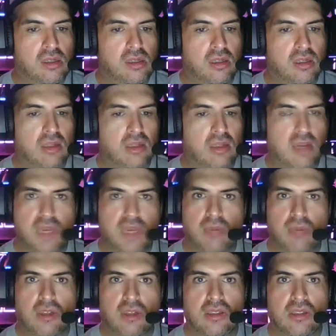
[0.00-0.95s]

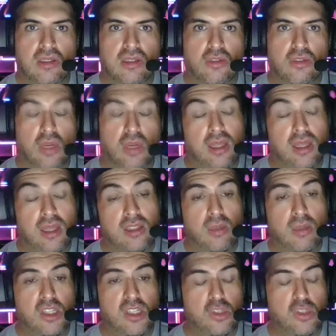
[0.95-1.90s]
amoebas. So I think some
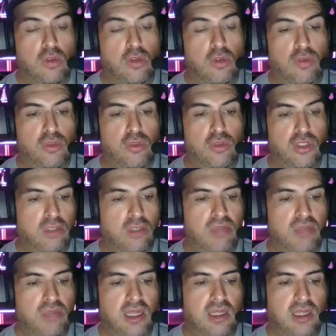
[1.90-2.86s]
of these UFOs could
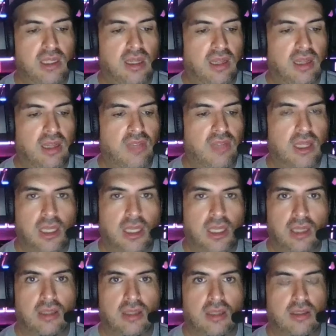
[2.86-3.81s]
be living
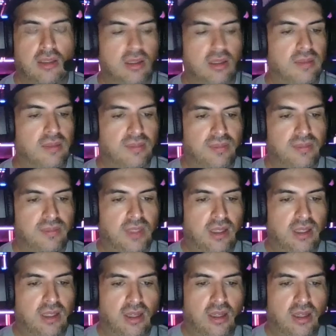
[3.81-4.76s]
things.
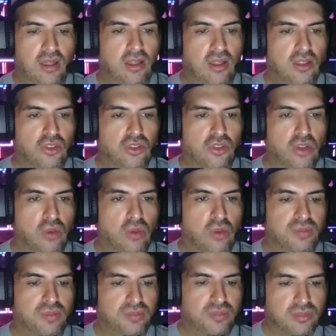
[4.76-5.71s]
So
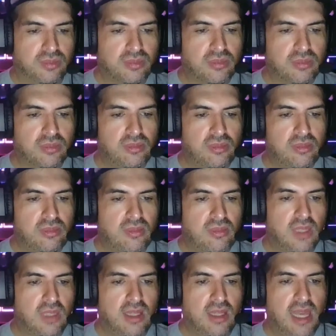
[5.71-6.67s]

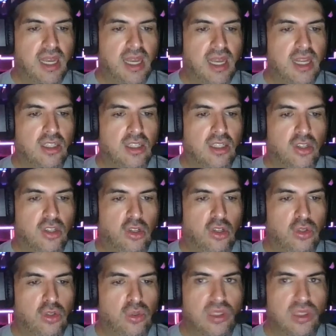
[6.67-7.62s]
that kind of
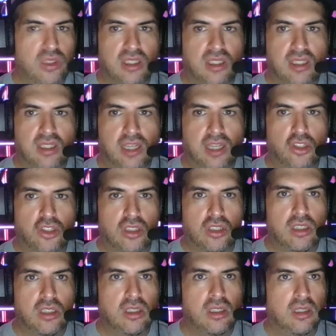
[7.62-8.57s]
concludes the
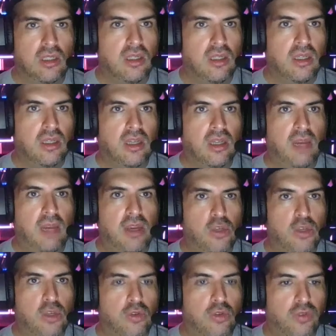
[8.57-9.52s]
section about
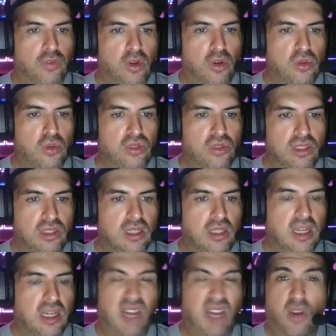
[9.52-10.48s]
UFOs.
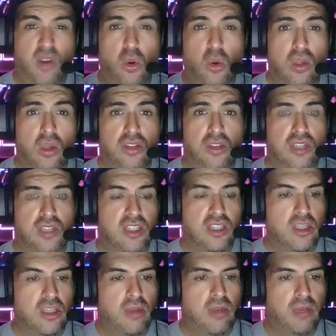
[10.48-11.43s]
I have a whole other section
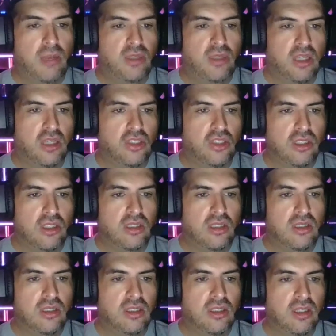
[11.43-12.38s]
about
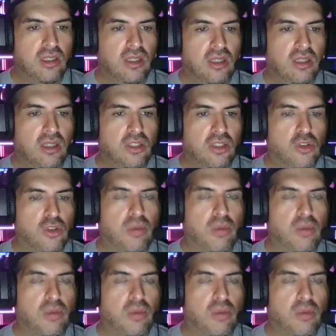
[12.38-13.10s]
abductions. So I'll probably